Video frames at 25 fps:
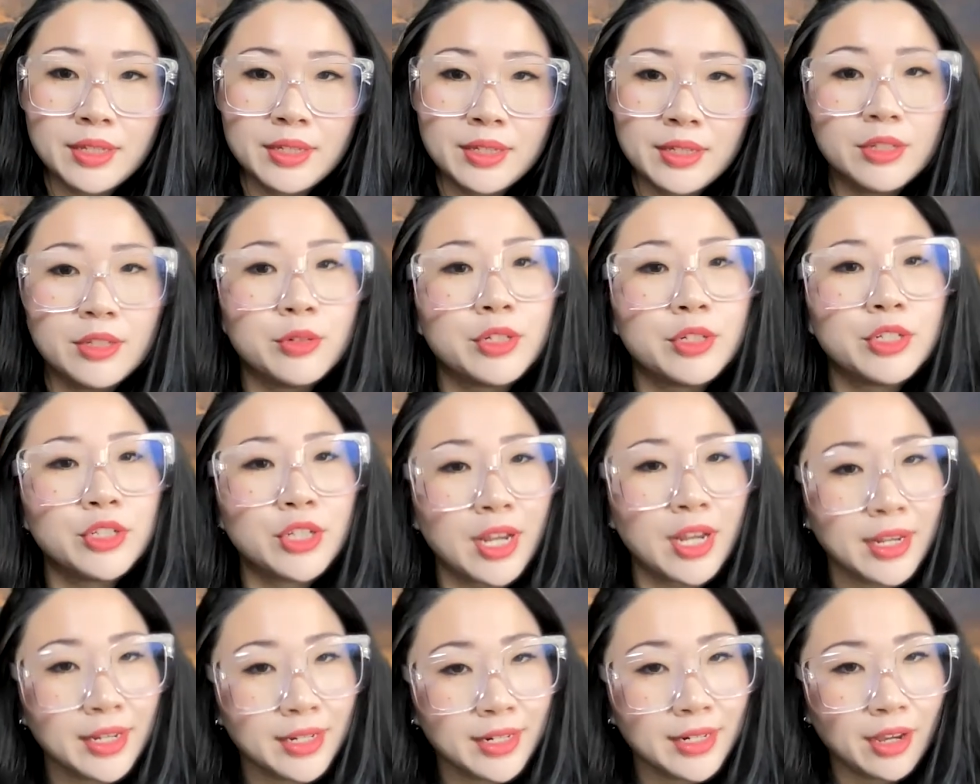you can
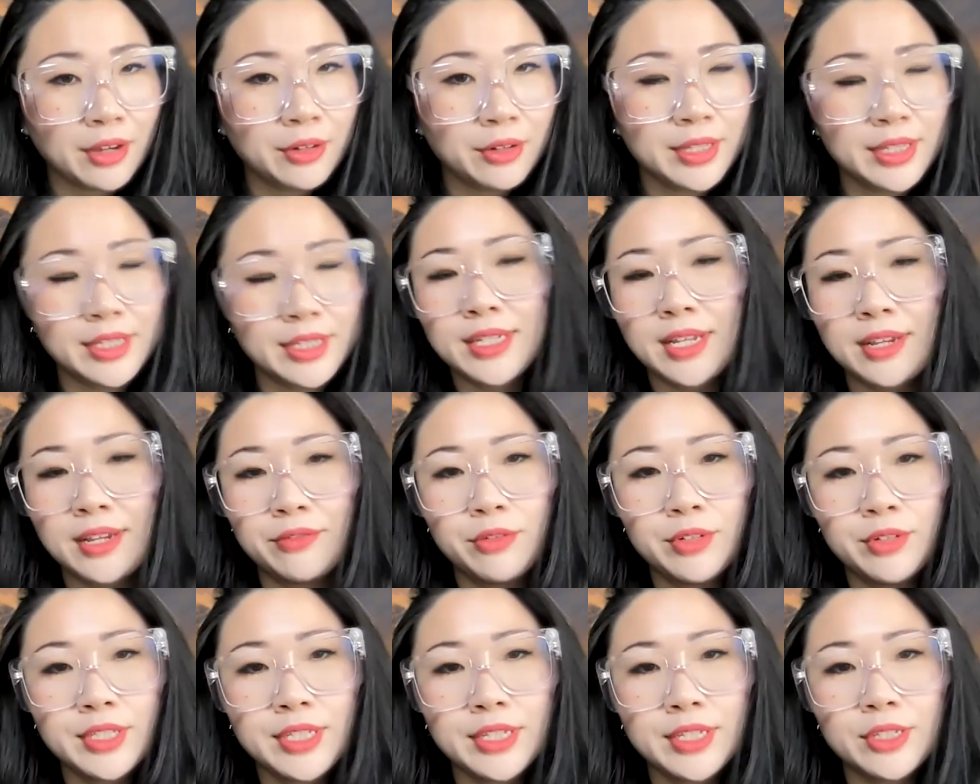check it out at the San
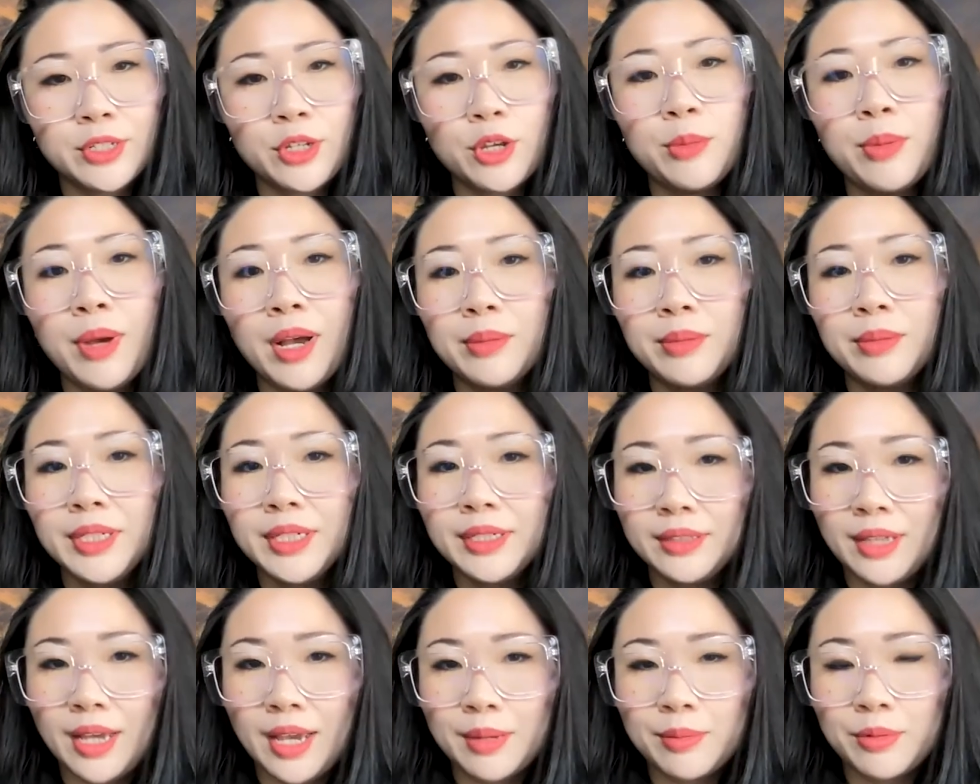Francisco Public
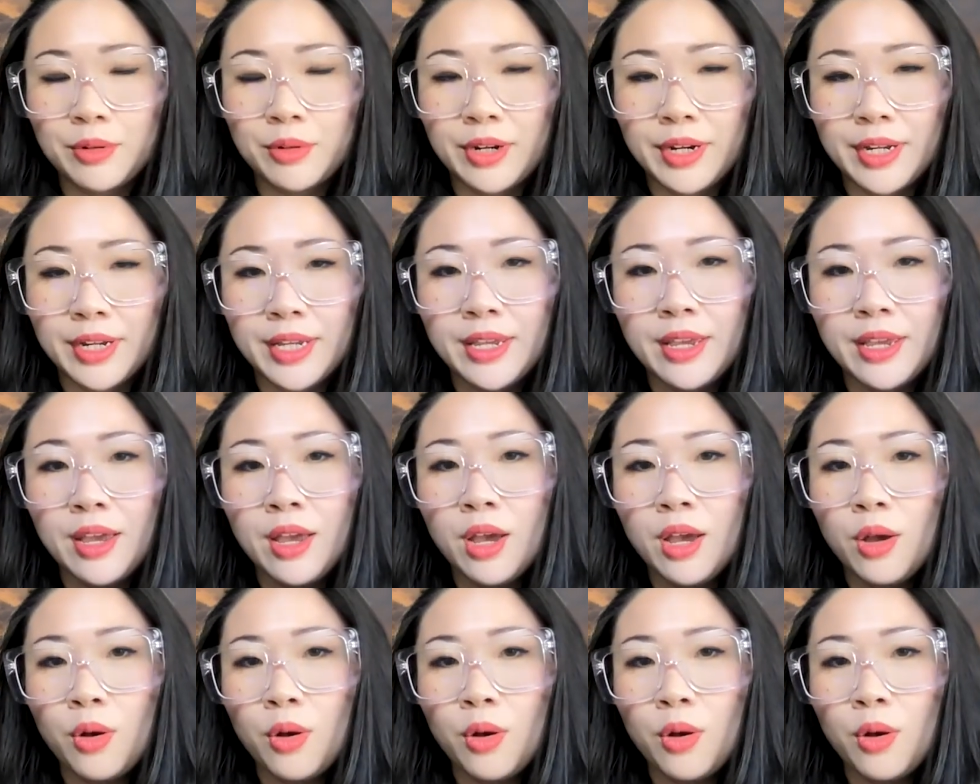Library